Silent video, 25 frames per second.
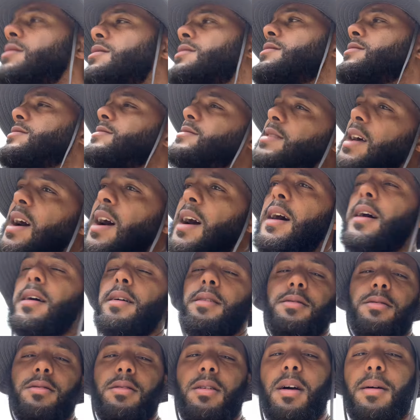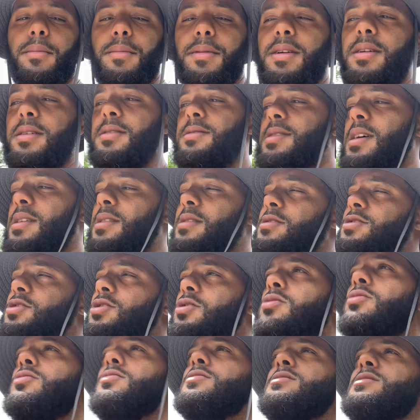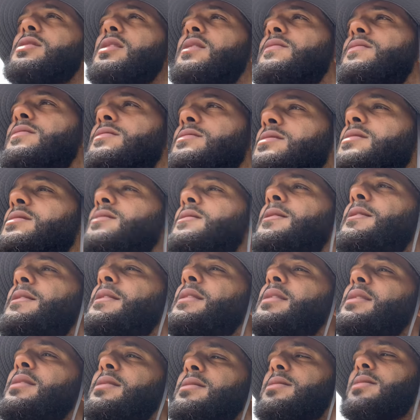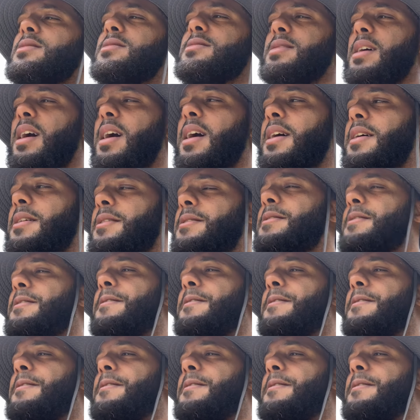sign, you know what I mean, telling Shakur Stevenson to sign.